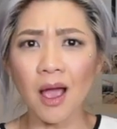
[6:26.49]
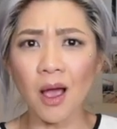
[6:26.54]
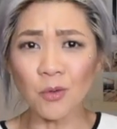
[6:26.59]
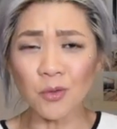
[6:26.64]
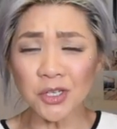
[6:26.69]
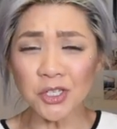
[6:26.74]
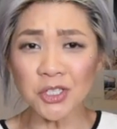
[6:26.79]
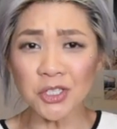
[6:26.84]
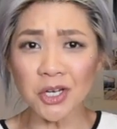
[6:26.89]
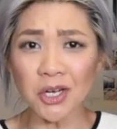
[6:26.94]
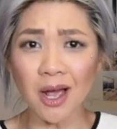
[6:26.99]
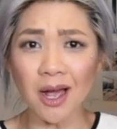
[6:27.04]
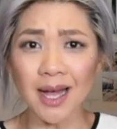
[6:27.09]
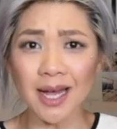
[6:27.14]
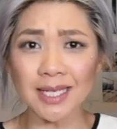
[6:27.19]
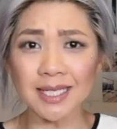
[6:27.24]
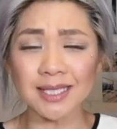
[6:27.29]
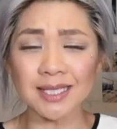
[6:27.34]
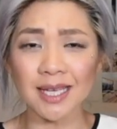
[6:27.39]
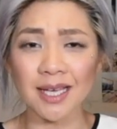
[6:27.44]
wish you
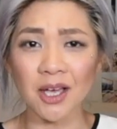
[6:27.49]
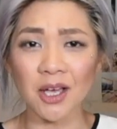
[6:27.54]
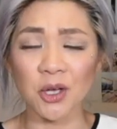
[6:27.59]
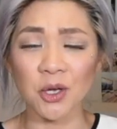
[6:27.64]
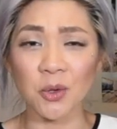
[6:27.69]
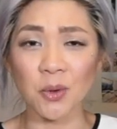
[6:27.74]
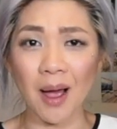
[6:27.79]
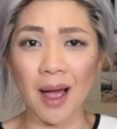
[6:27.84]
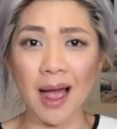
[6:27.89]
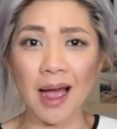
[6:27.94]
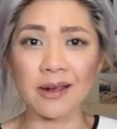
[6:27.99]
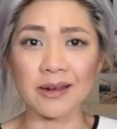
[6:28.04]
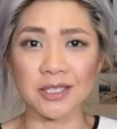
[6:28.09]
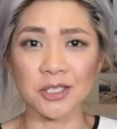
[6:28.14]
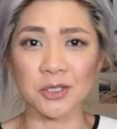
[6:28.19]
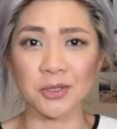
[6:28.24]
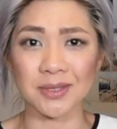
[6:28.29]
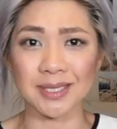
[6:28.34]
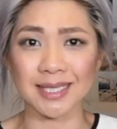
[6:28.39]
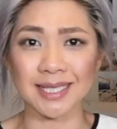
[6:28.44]
guys who are
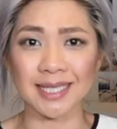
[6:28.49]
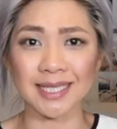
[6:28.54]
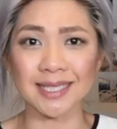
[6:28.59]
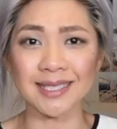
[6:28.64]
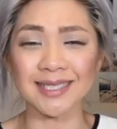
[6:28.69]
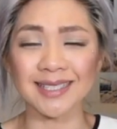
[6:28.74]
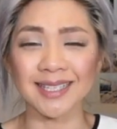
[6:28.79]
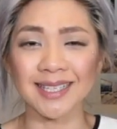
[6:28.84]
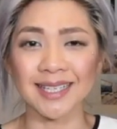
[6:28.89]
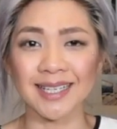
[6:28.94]
interested